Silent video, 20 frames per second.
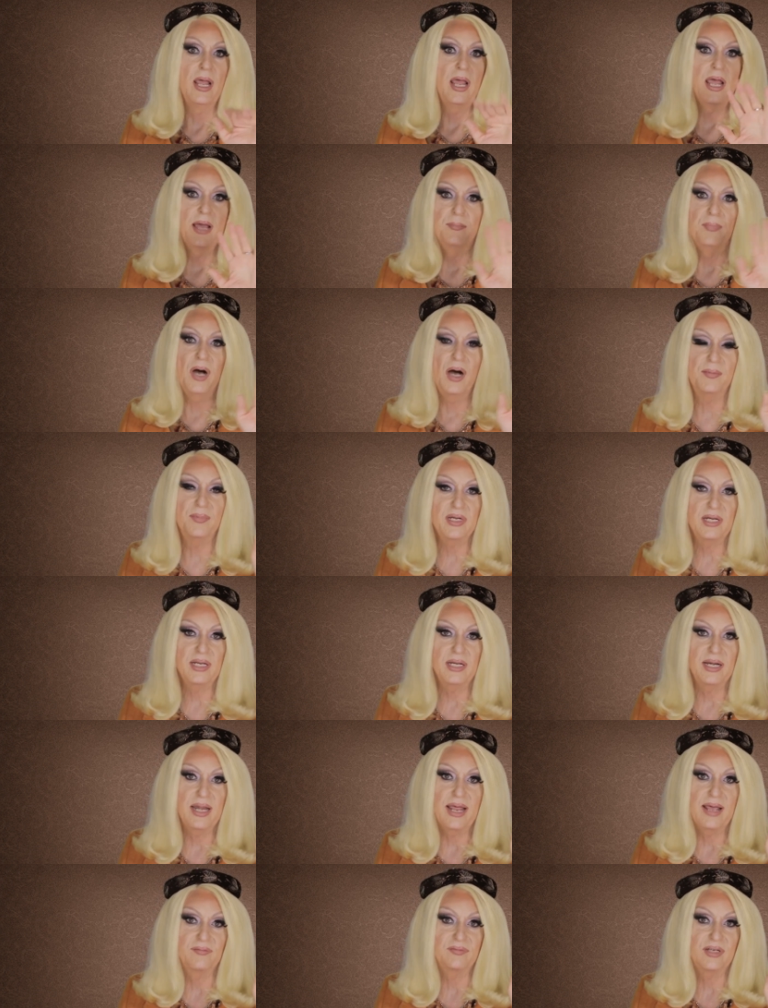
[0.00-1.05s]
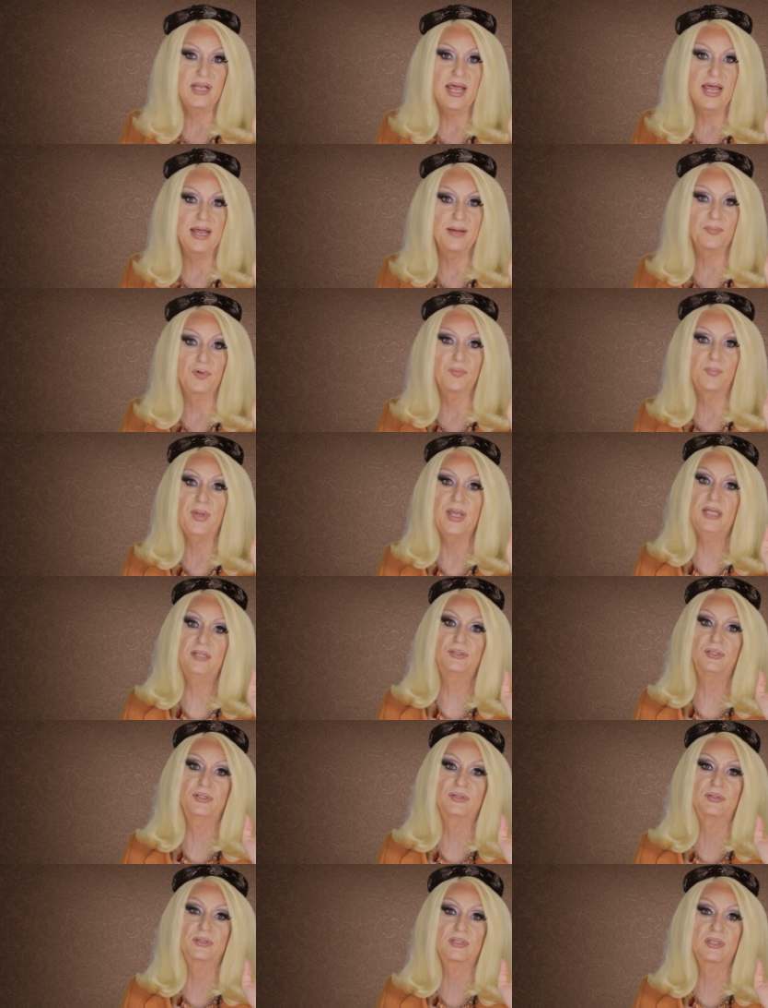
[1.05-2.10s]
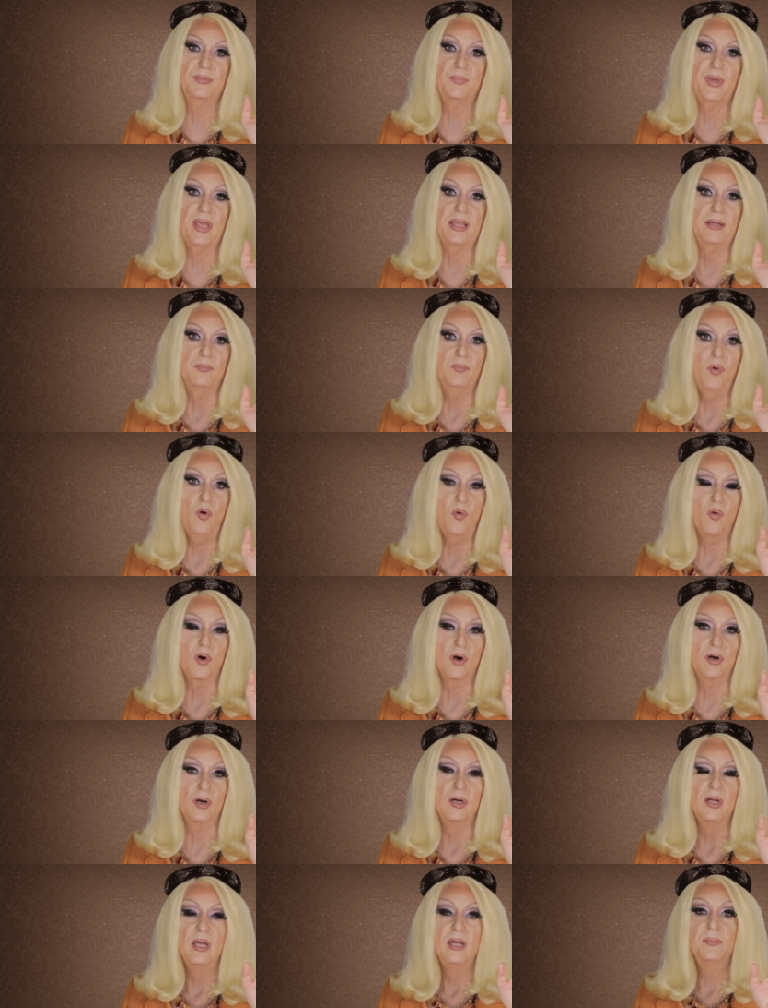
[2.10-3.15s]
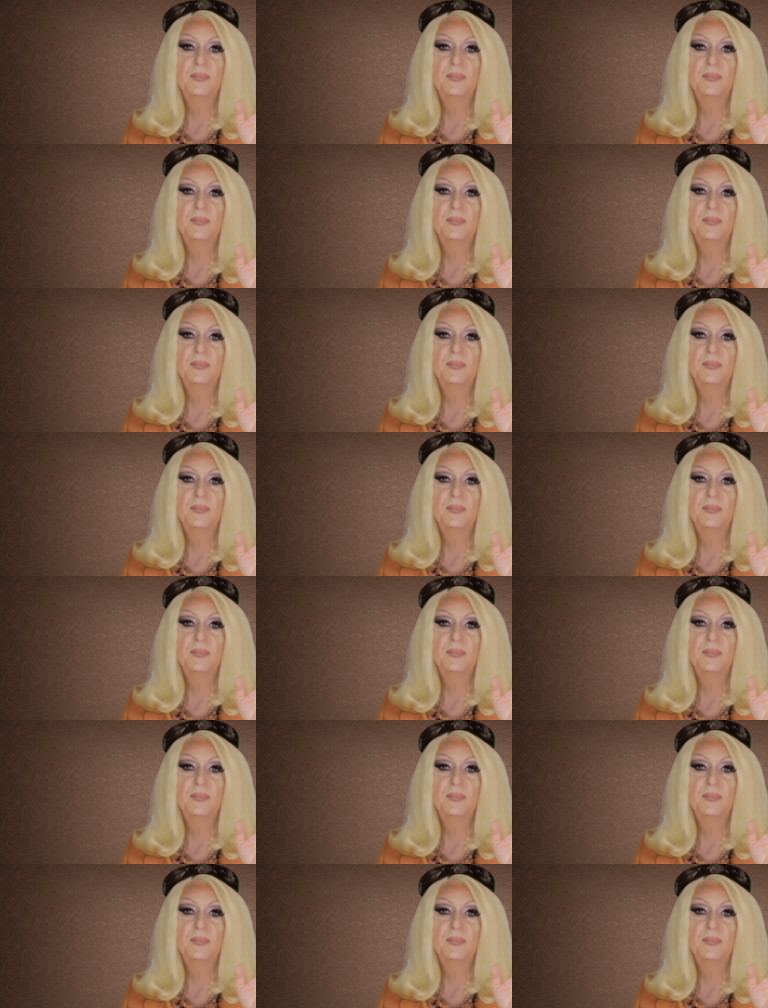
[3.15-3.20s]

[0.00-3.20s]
and Mama didn't have time or patience to bake more.